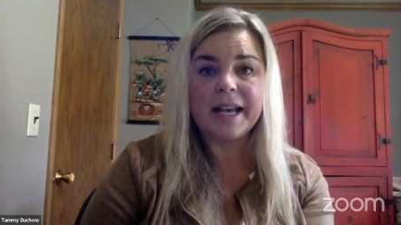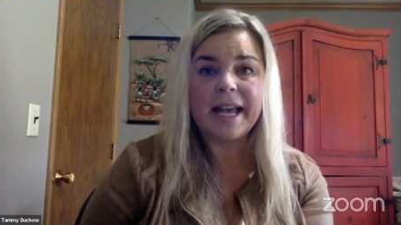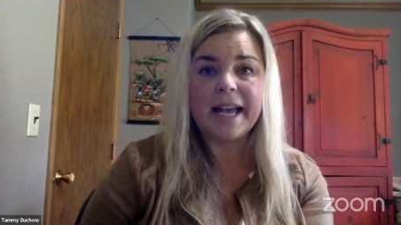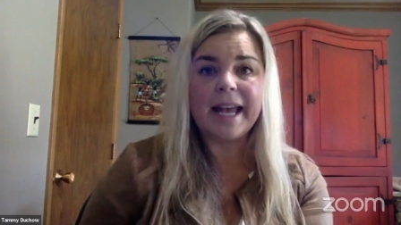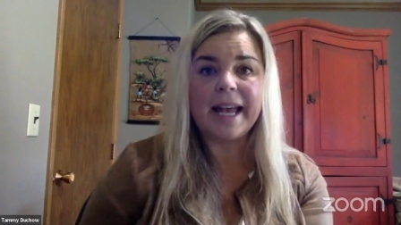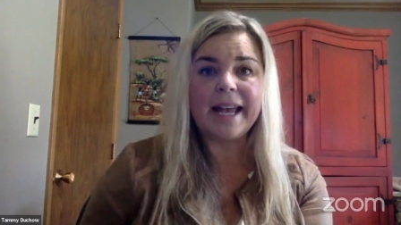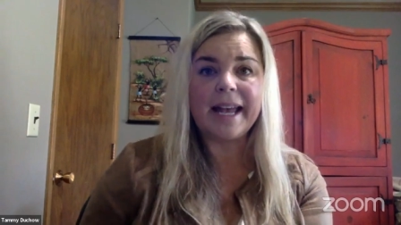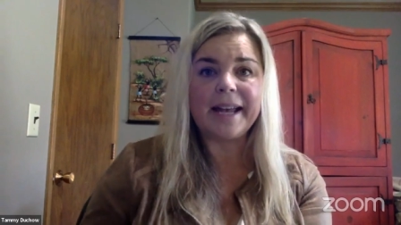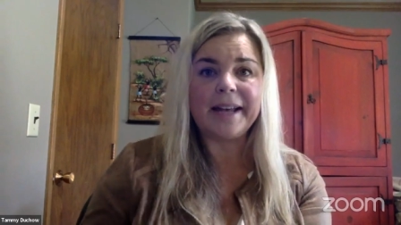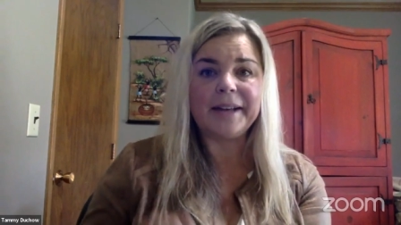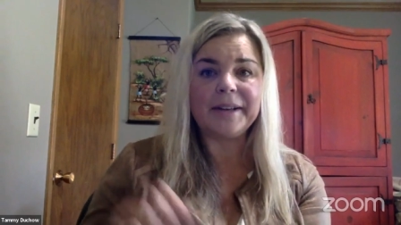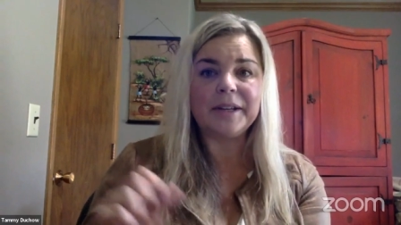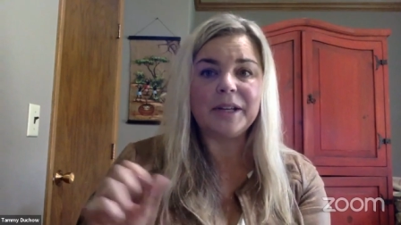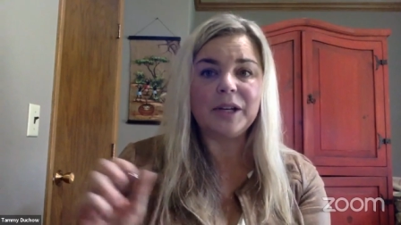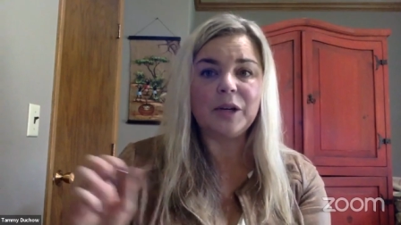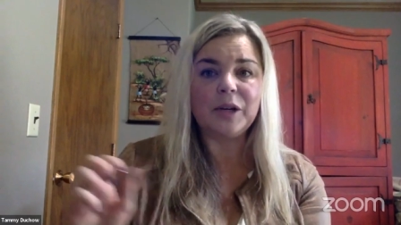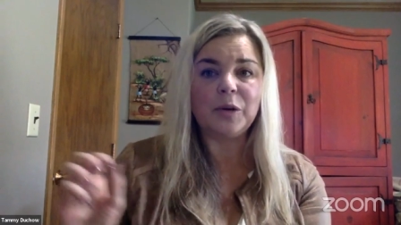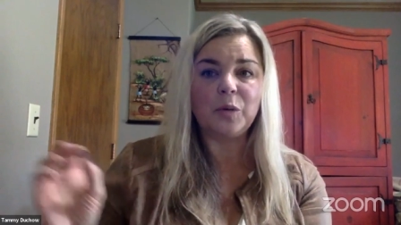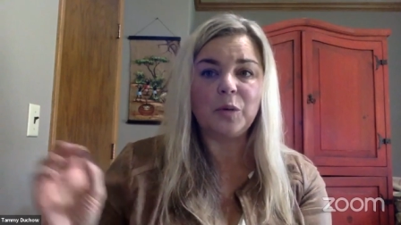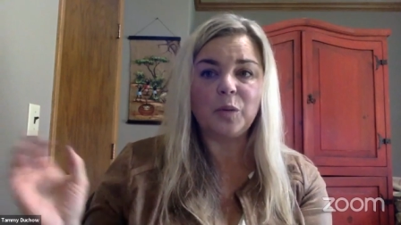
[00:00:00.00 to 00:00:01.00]

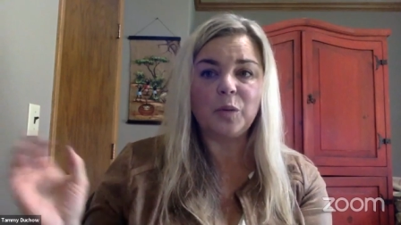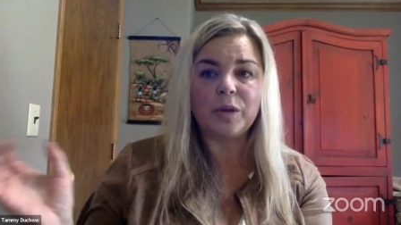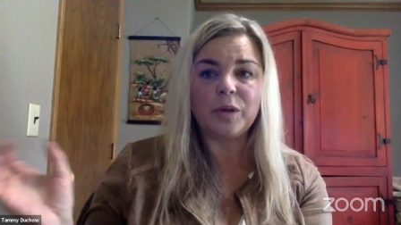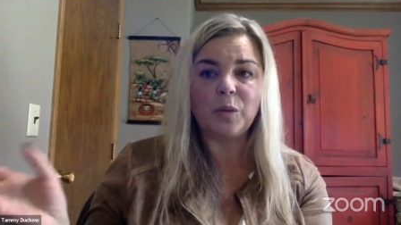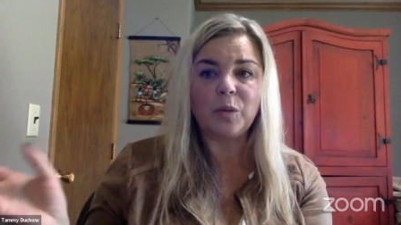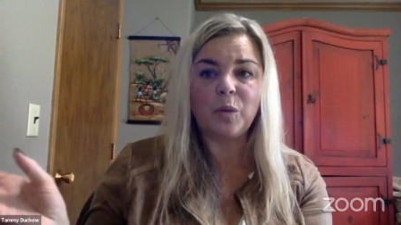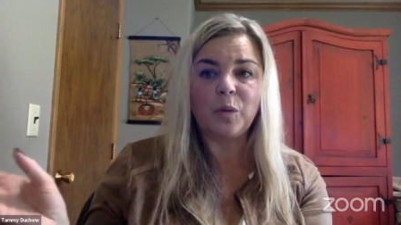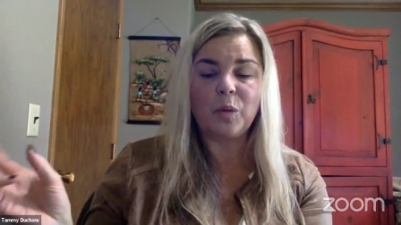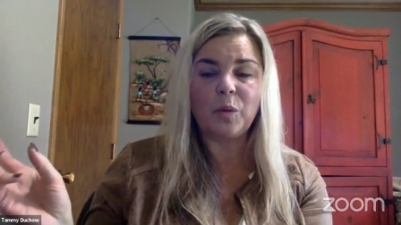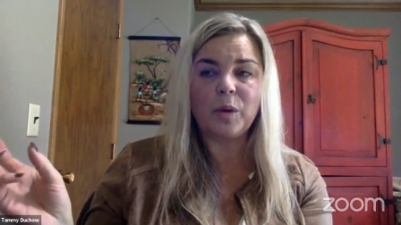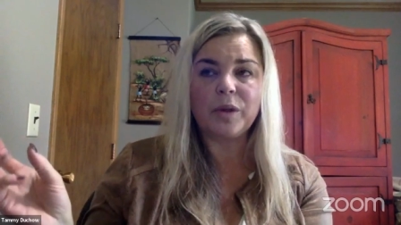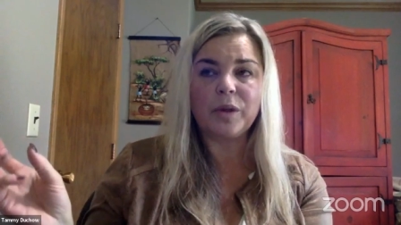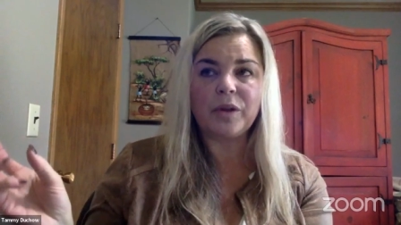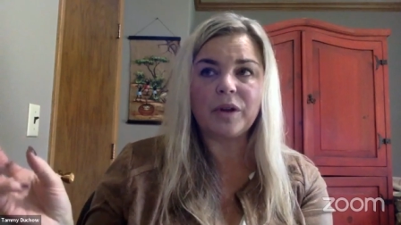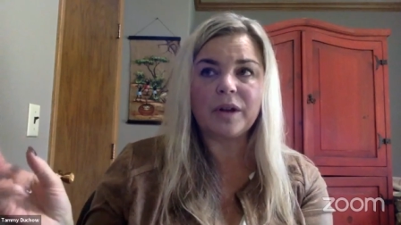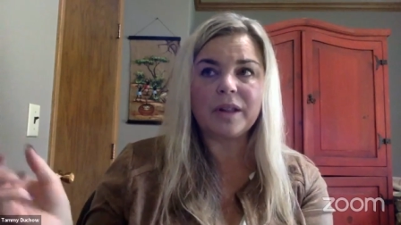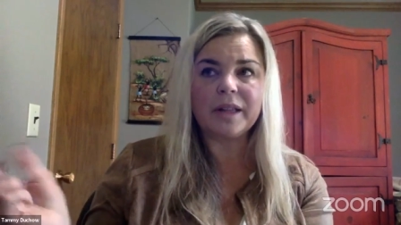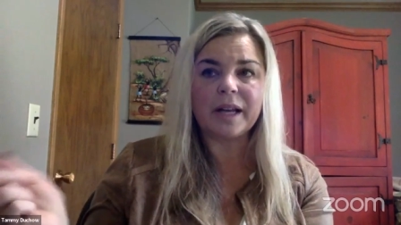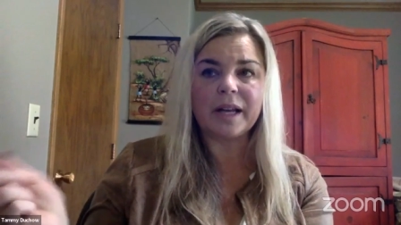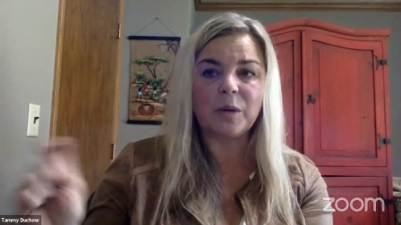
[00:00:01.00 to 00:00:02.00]
with a
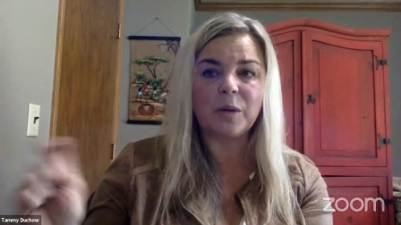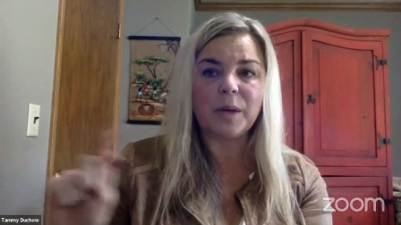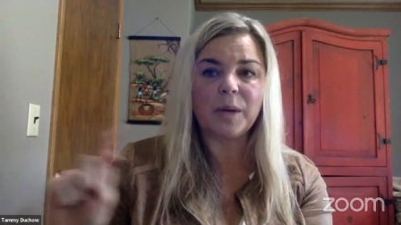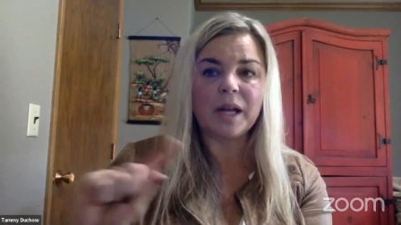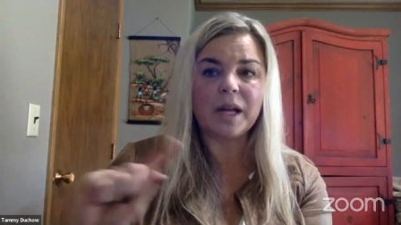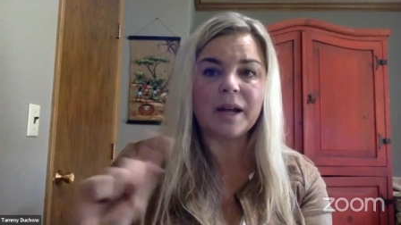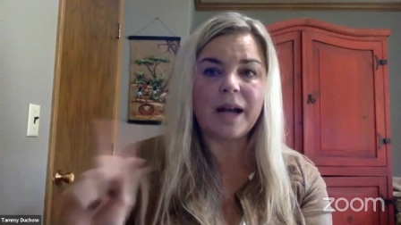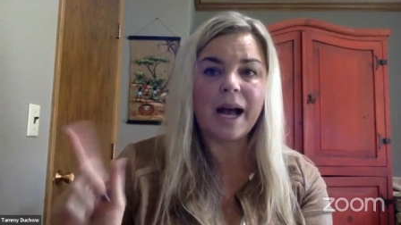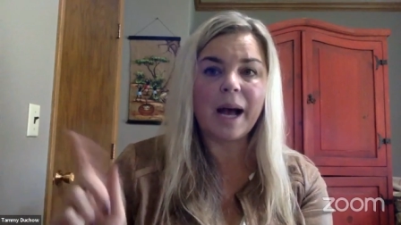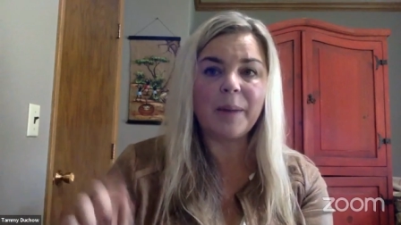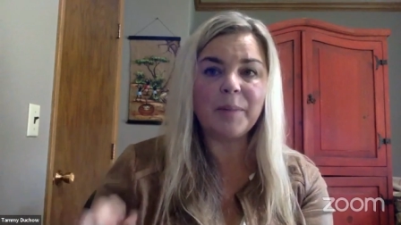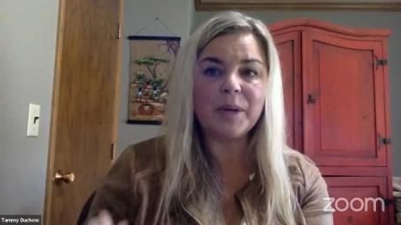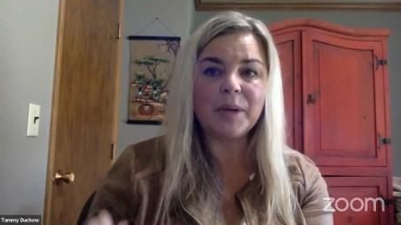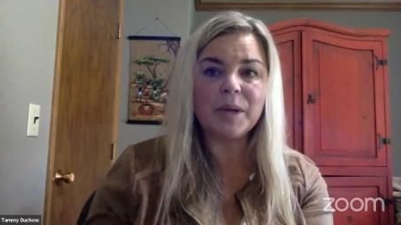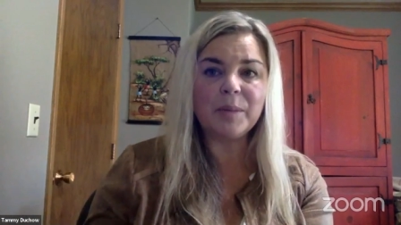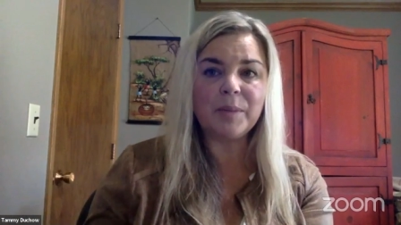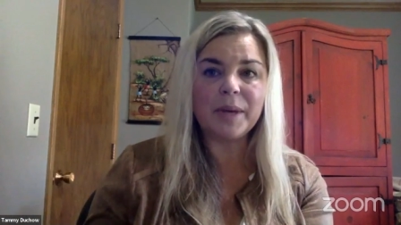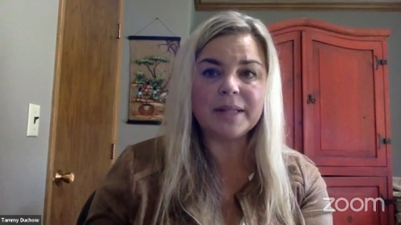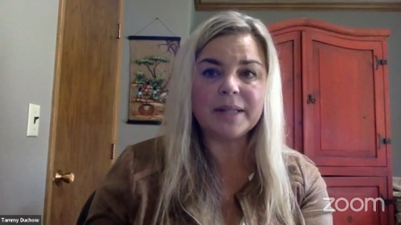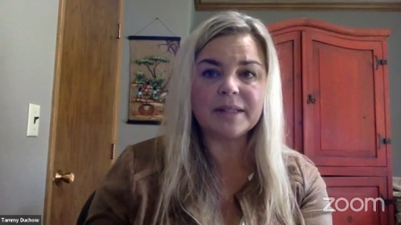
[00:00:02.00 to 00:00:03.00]
click, we can copy and
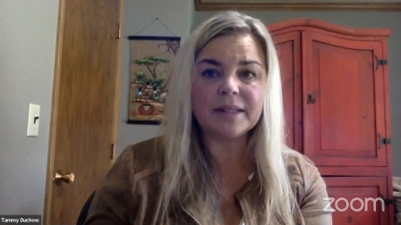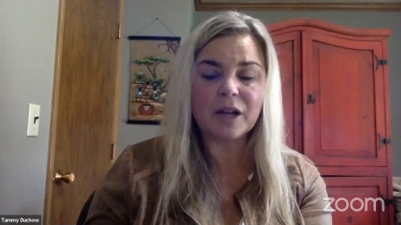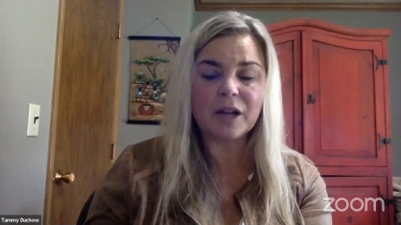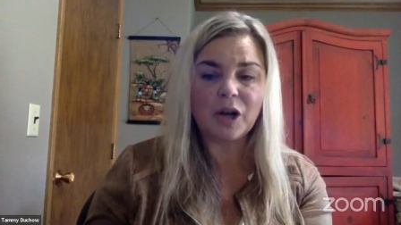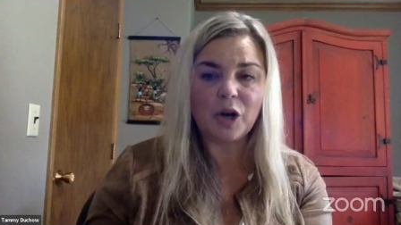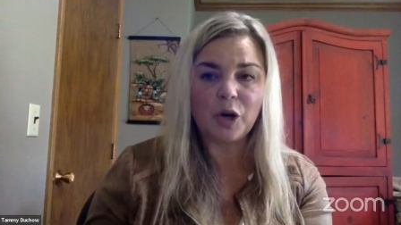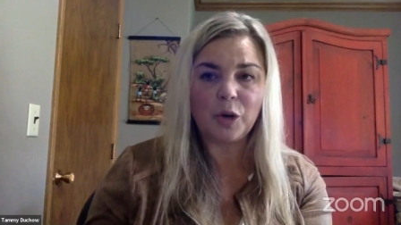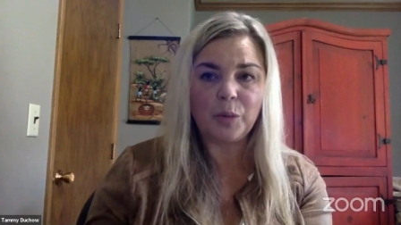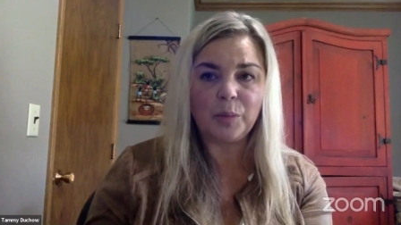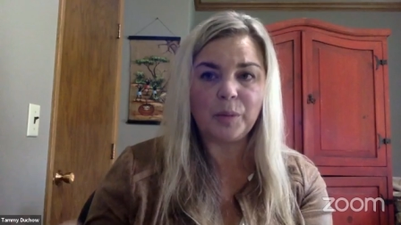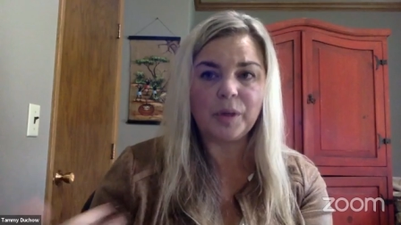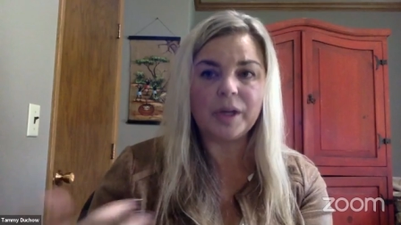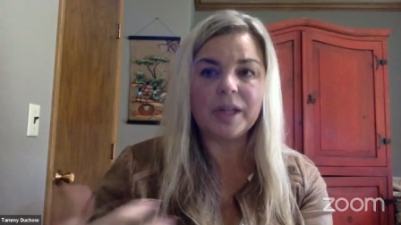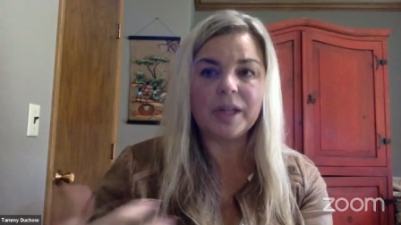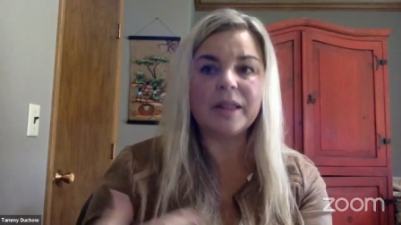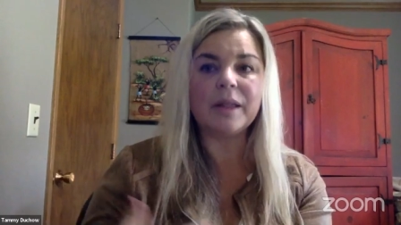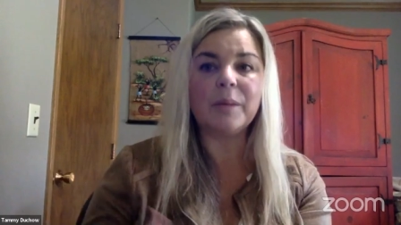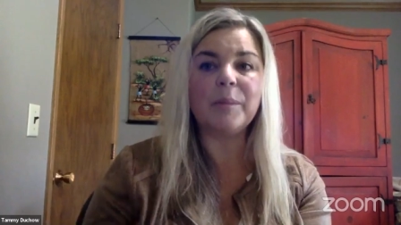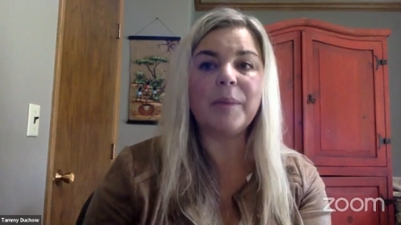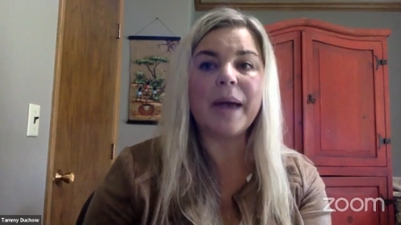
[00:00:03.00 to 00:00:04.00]
paste the code, put it
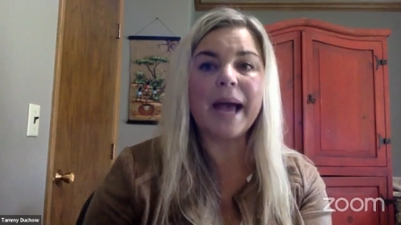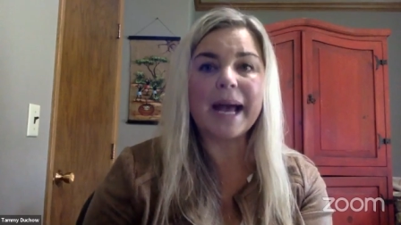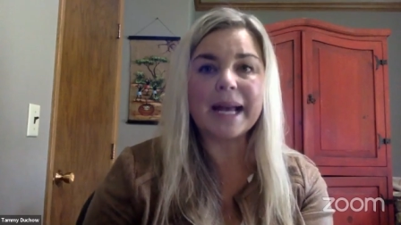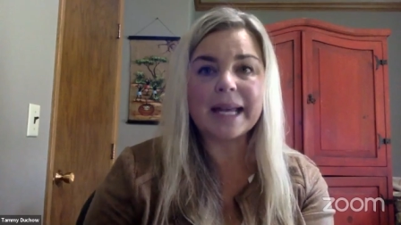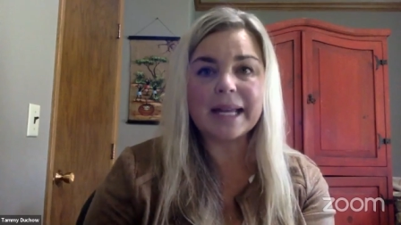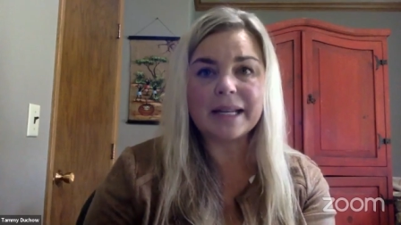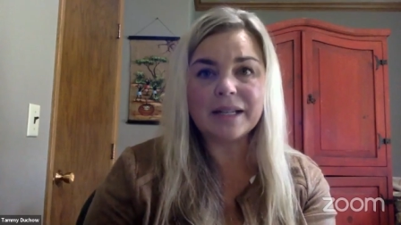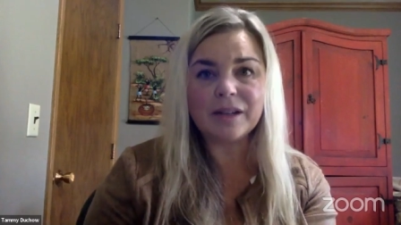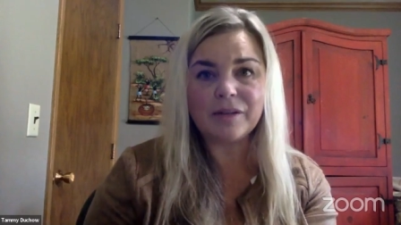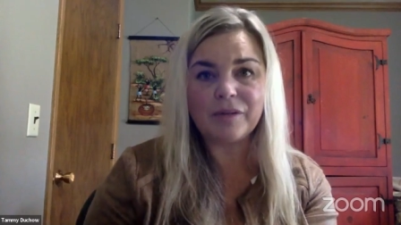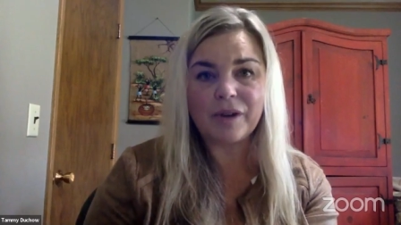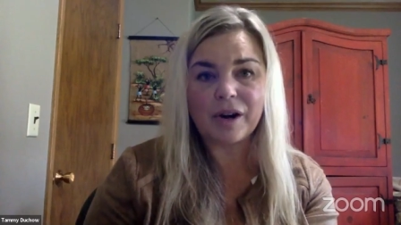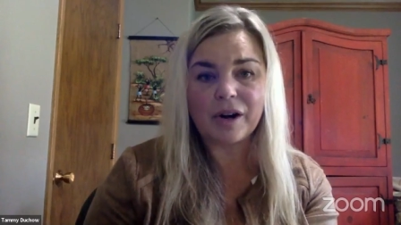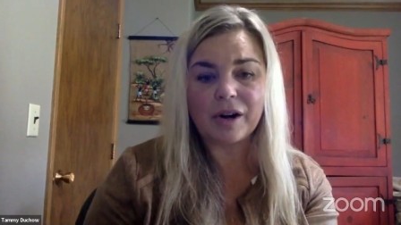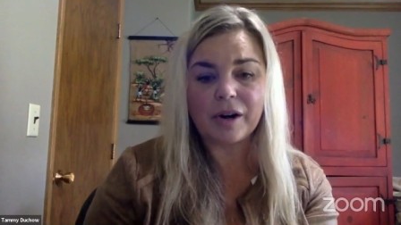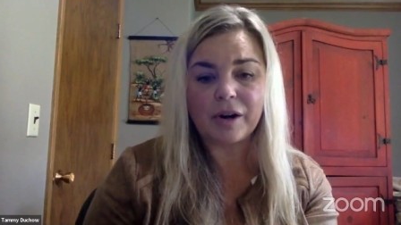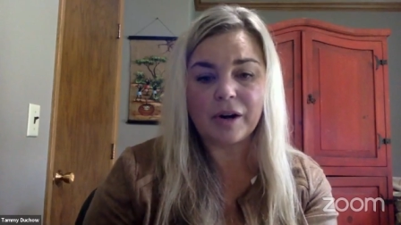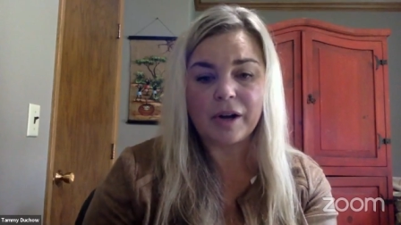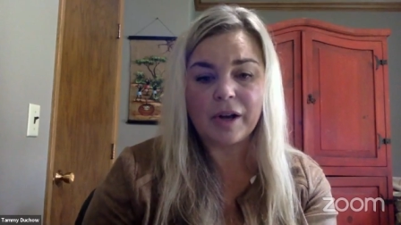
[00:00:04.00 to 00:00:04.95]
in the back end of our